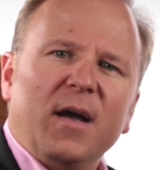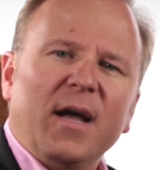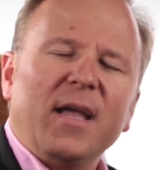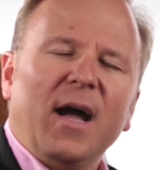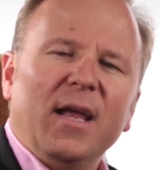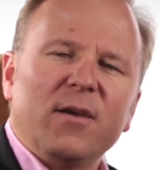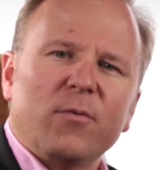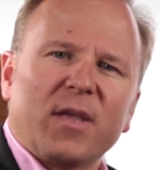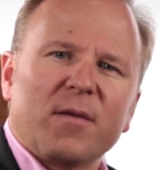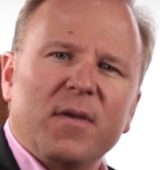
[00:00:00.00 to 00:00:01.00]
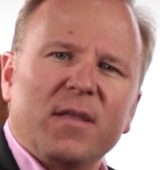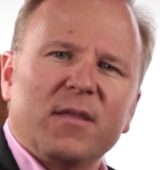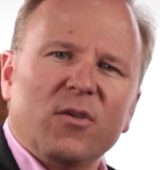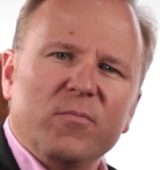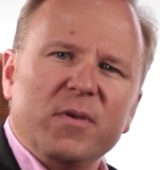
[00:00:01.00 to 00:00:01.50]
I highly recommend
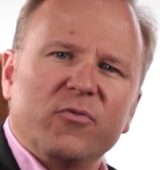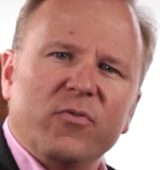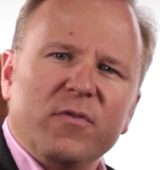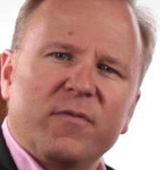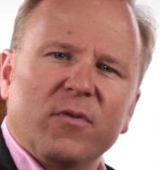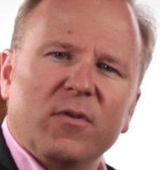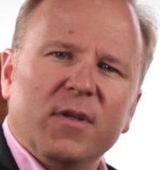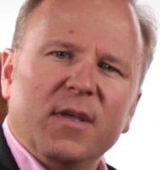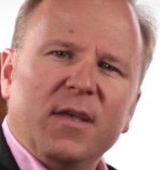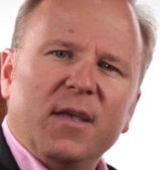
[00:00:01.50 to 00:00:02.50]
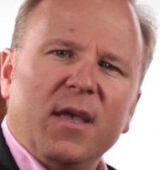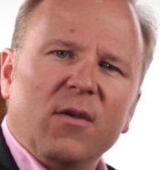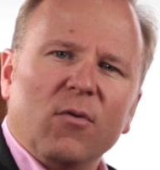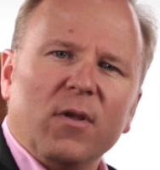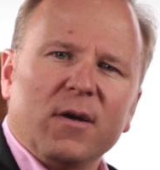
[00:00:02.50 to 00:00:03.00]
that you be truthful in
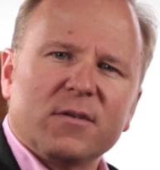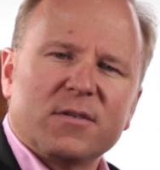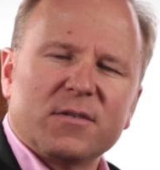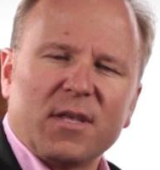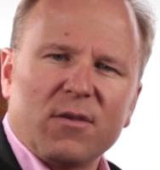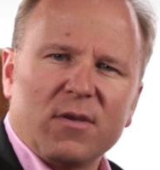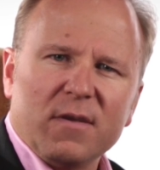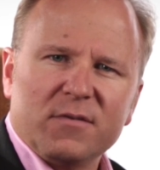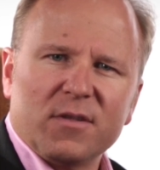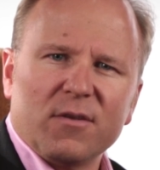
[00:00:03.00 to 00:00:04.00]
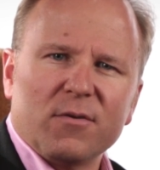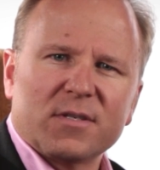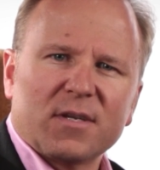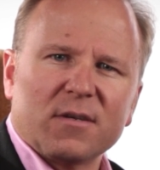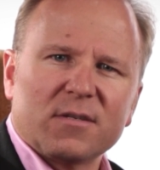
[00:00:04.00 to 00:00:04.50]
all answers that you give to the
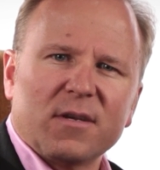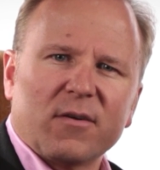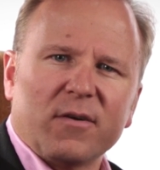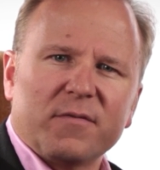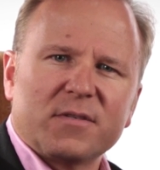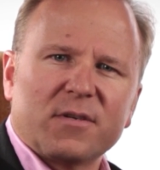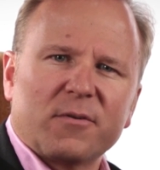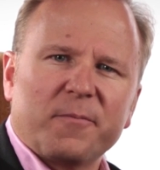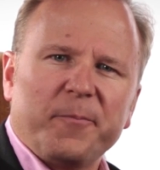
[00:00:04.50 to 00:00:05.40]
U.S. consular officer.